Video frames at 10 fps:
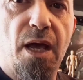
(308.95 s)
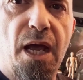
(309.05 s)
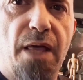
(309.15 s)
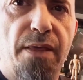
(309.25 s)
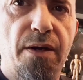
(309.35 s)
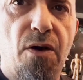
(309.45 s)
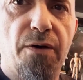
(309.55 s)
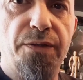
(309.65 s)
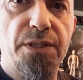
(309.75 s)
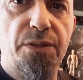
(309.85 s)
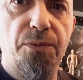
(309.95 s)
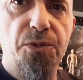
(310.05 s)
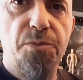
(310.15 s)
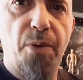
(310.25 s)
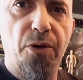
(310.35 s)
And then all these little
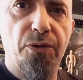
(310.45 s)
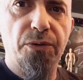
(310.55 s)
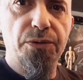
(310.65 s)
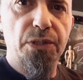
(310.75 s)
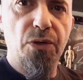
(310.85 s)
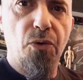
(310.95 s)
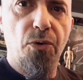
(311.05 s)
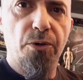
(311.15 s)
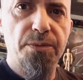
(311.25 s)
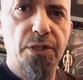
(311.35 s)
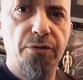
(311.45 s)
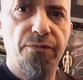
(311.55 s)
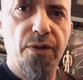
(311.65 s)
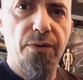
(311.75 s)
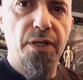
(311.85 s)
sparkles and orbs that are
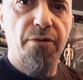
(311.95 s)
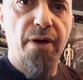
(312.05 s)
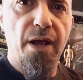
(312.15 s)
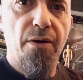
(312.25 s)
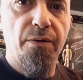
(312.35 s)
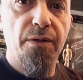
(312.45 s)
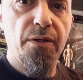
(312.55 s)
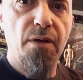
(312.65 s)
floating around,